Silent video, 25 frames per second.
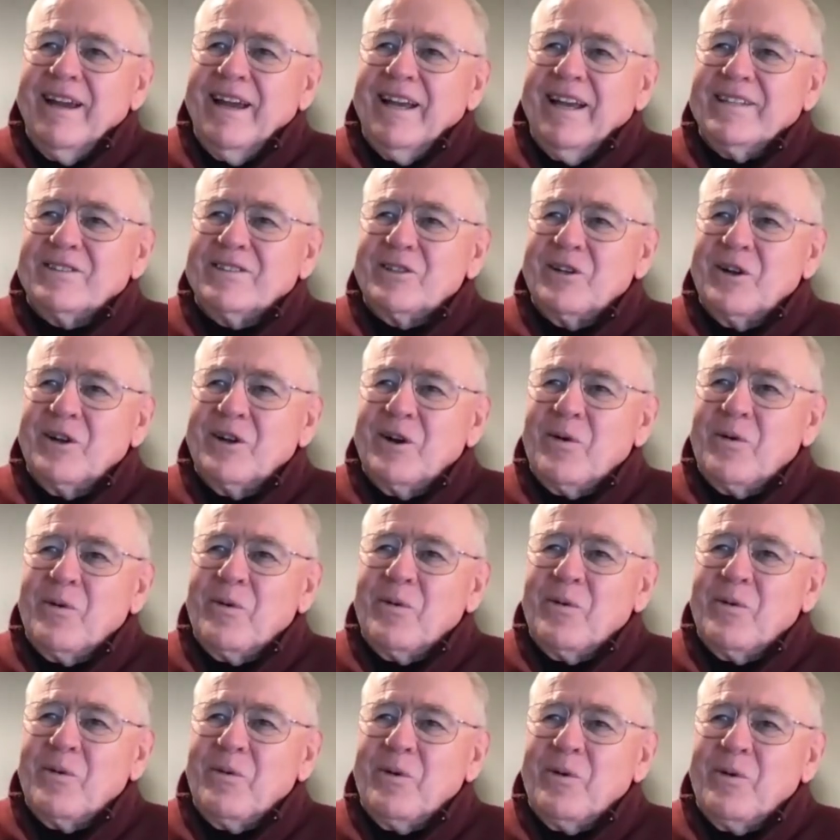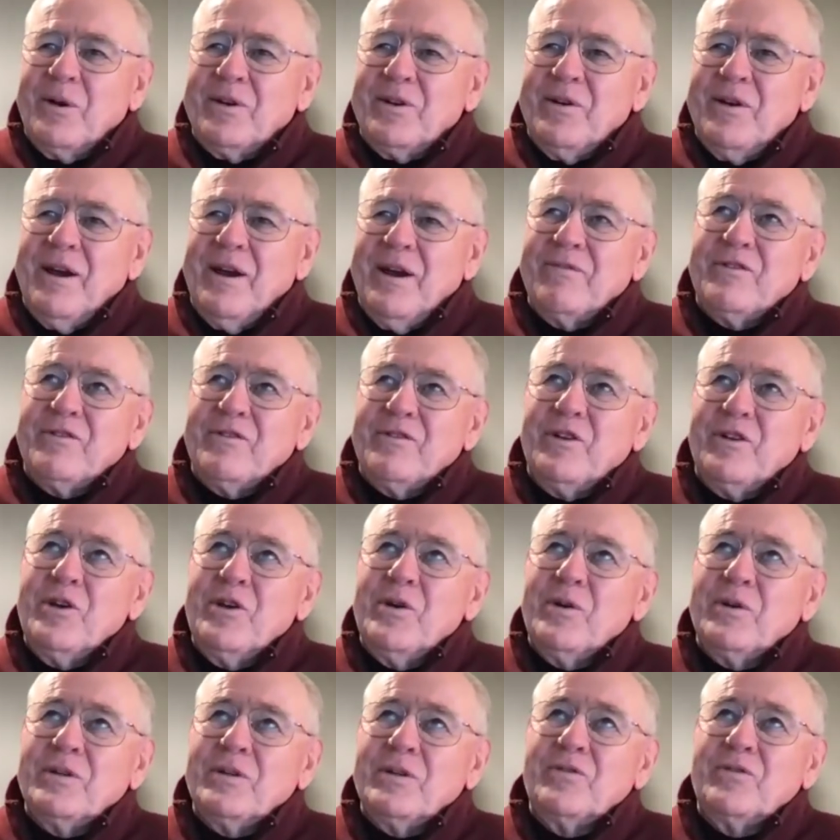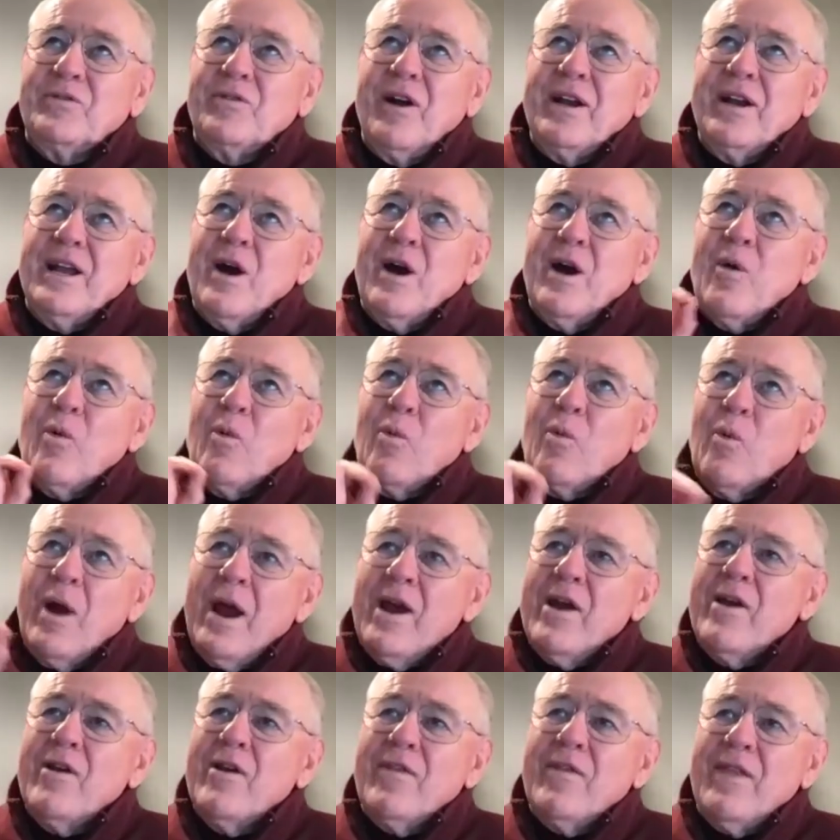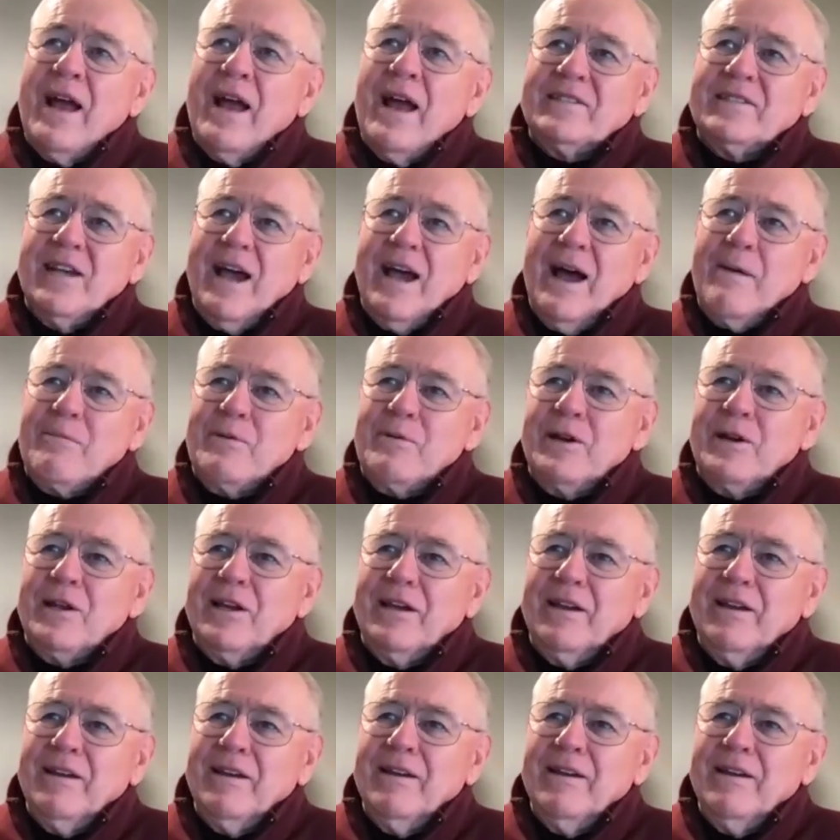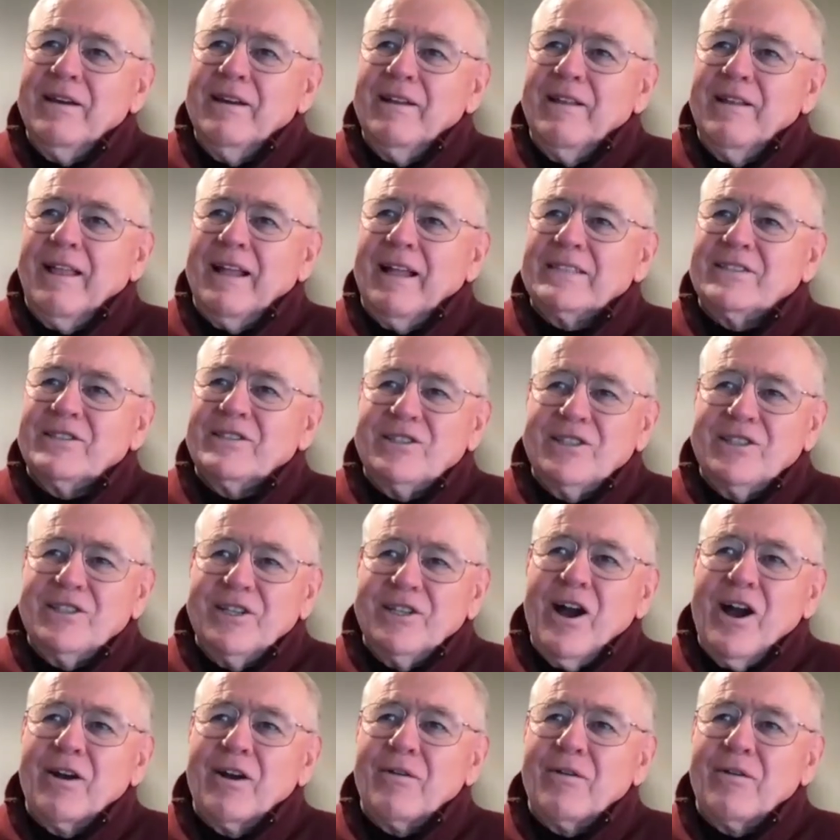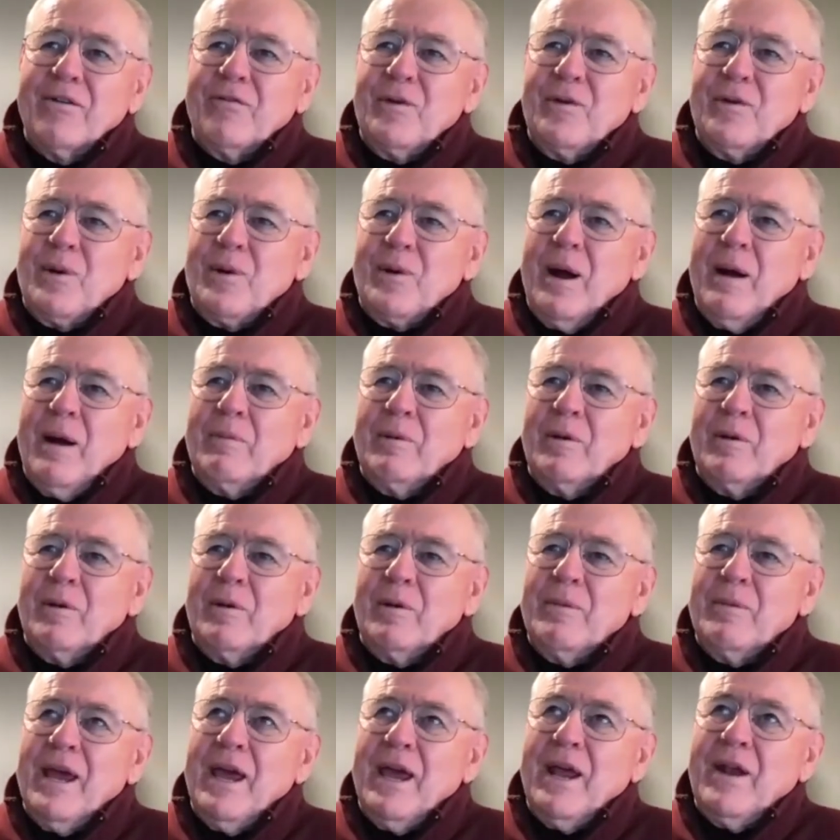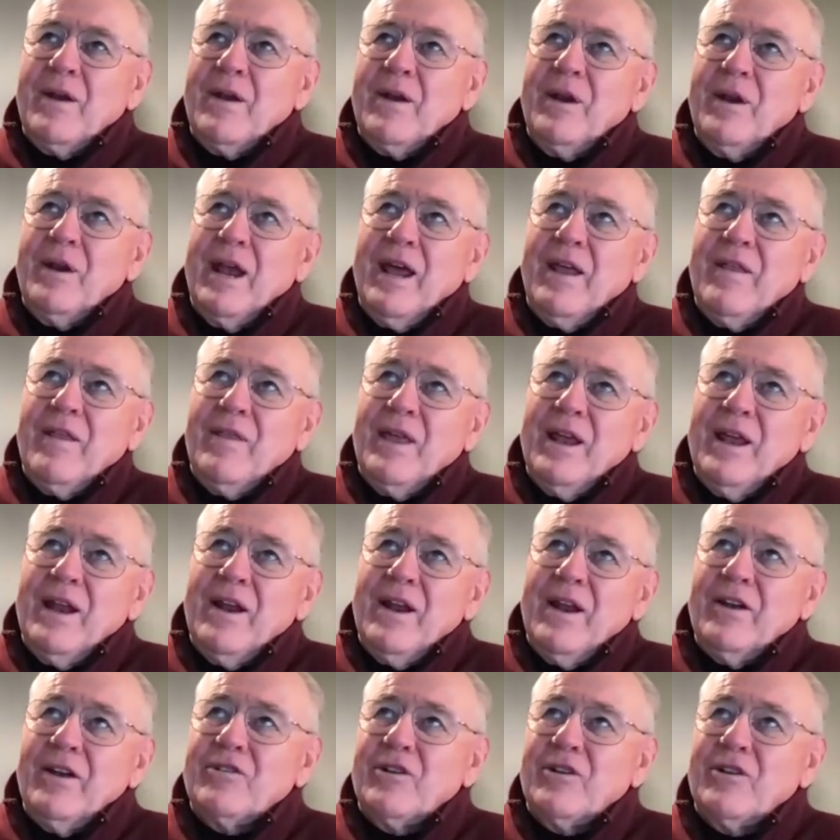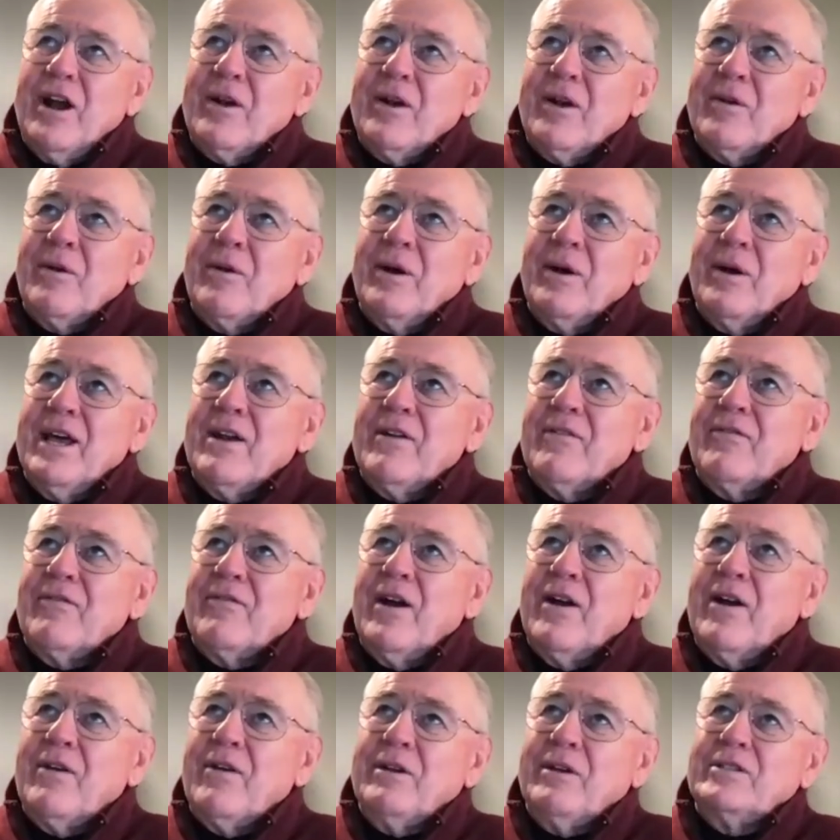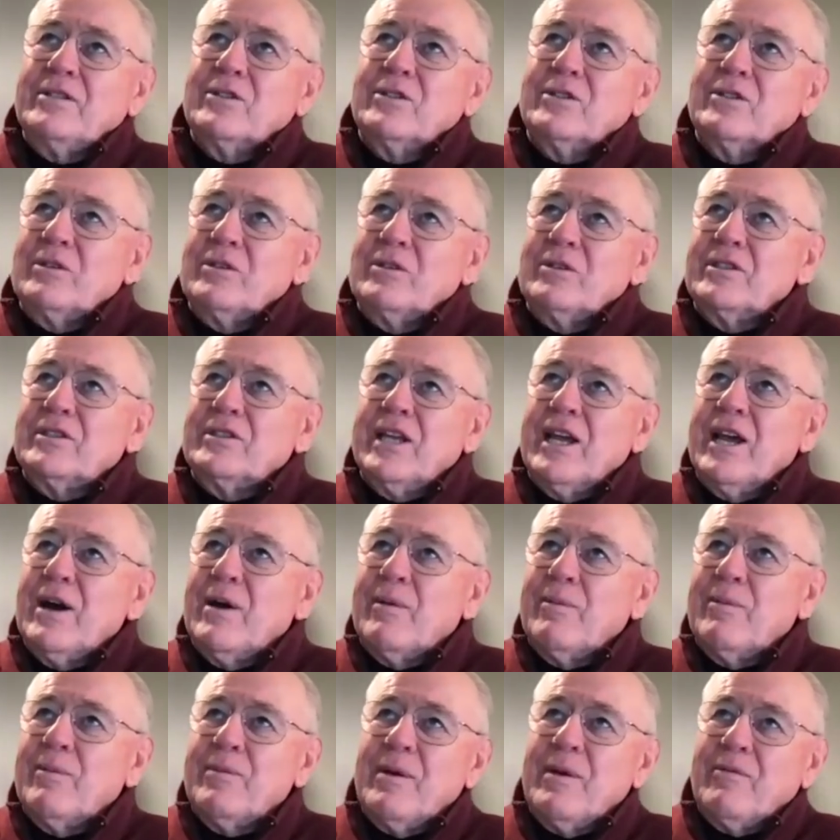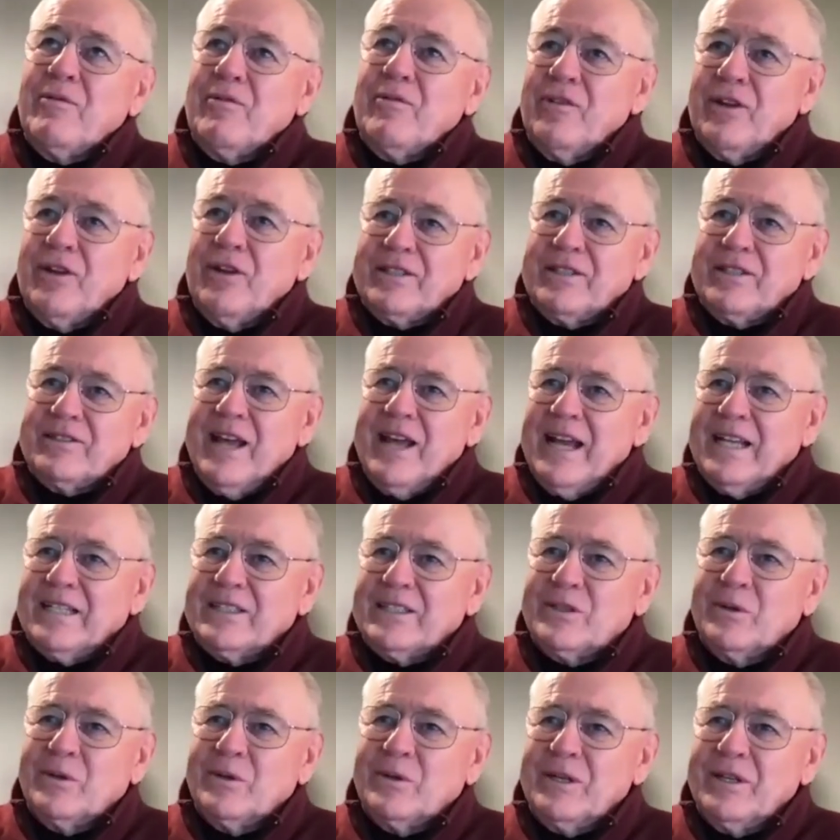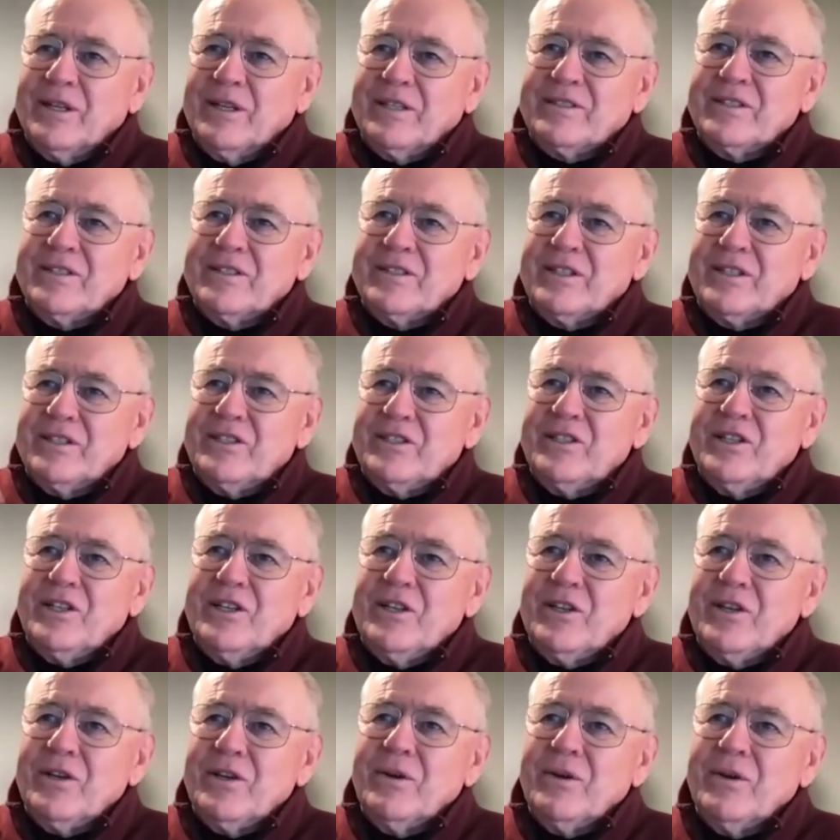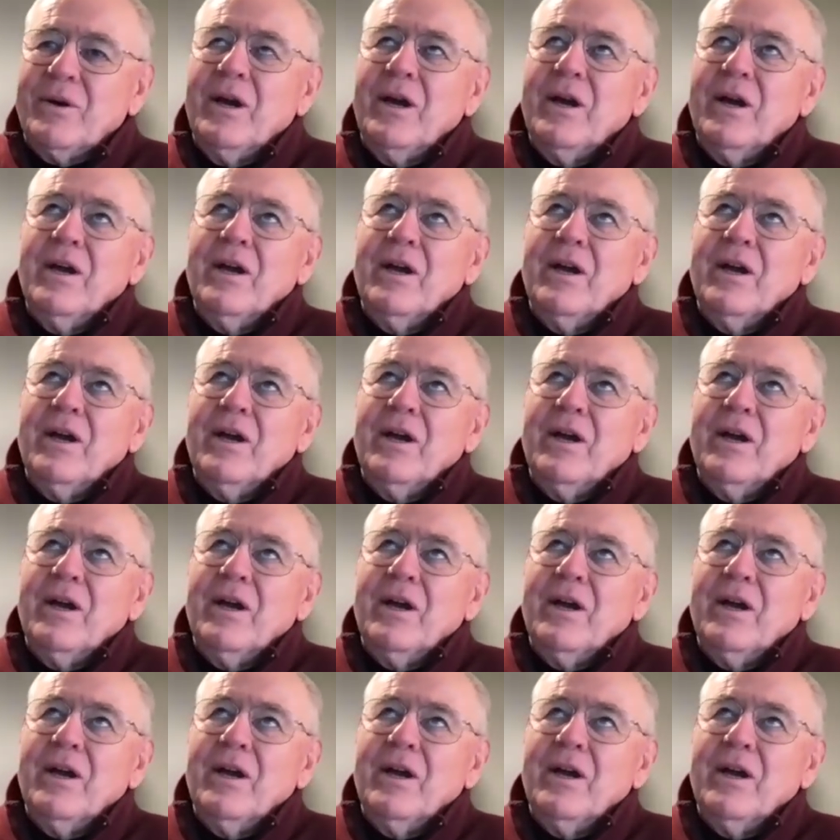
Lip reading: And so what you have to do is find out where that's happening. That's a geography problem, and then try to identify resources to help them fix that so it doesn't continue.